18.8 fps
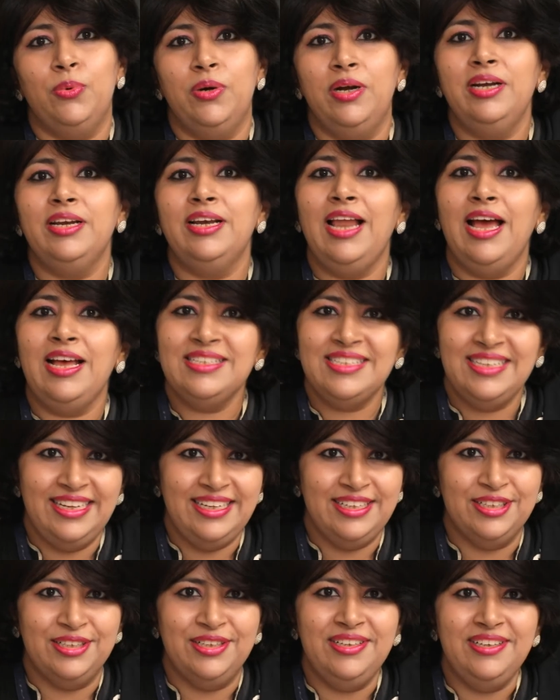a world-class
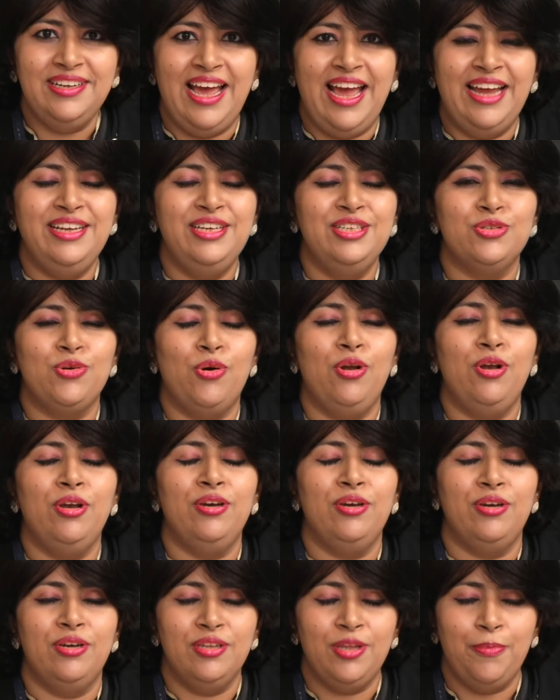leader and he's
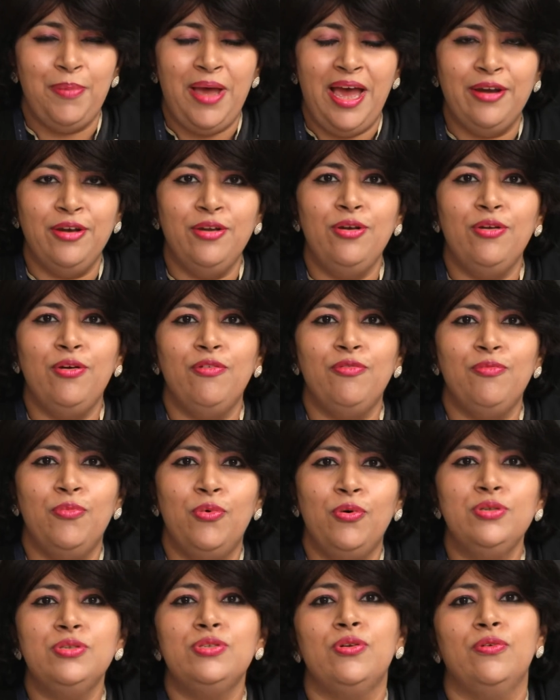on the panel of
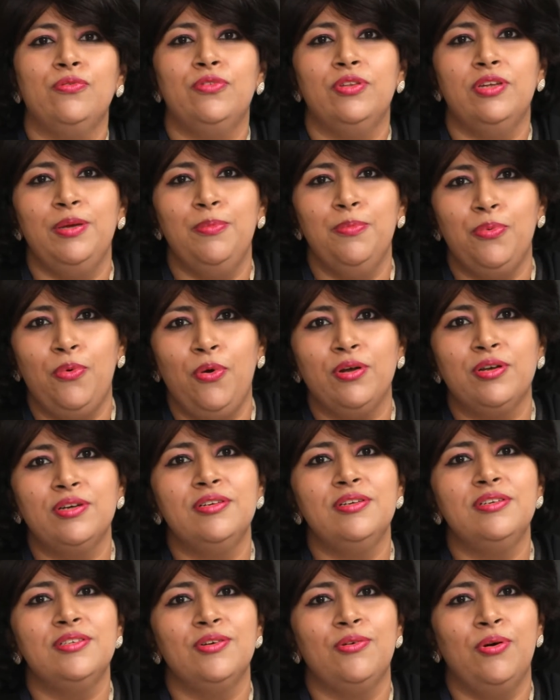most of the
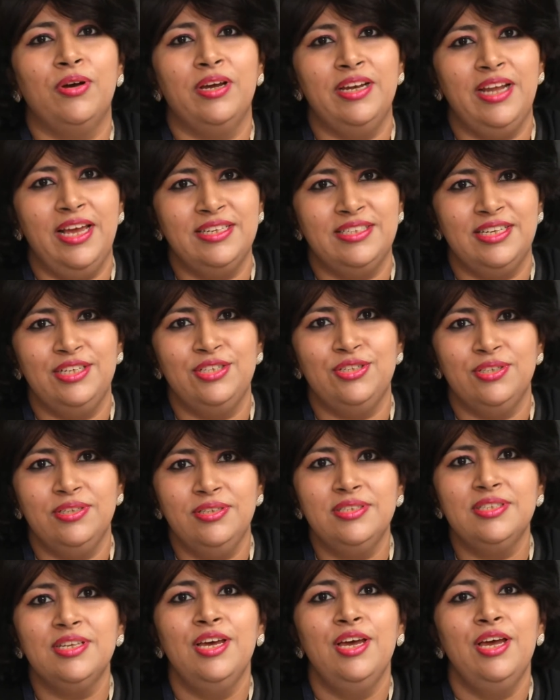important
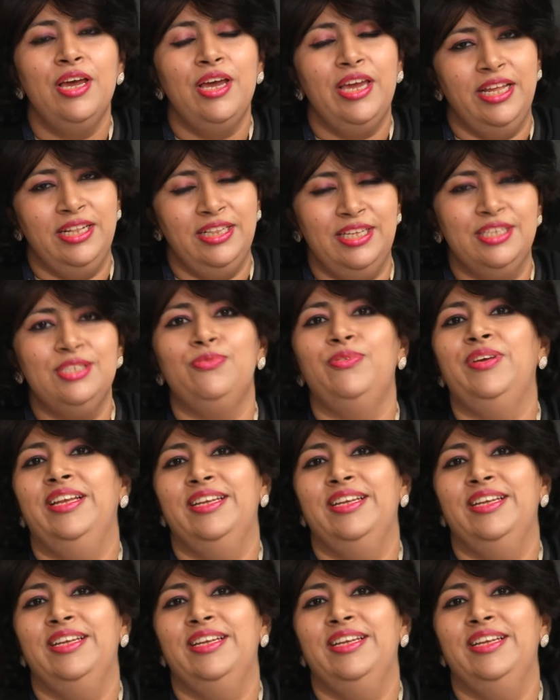organizations in this